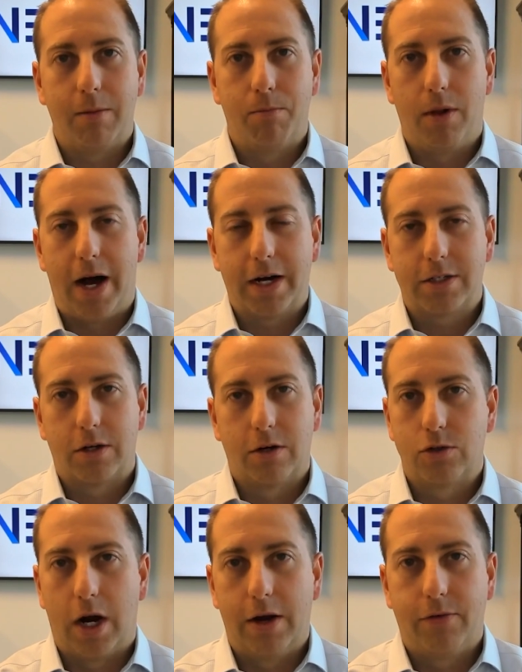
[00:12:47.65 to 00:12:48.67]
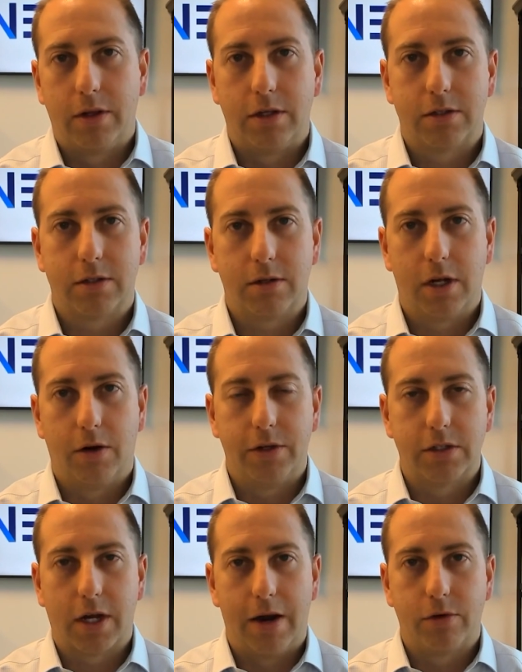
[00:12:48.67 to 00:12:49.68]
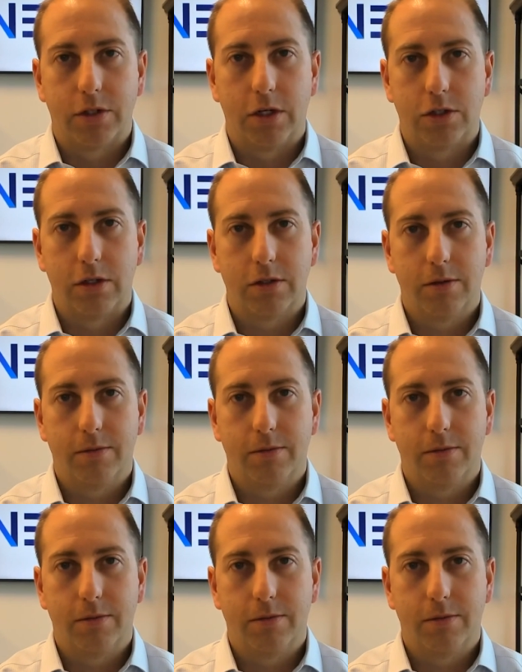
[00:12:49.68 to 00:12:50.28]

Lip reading: blocks that are driving these, these conversations.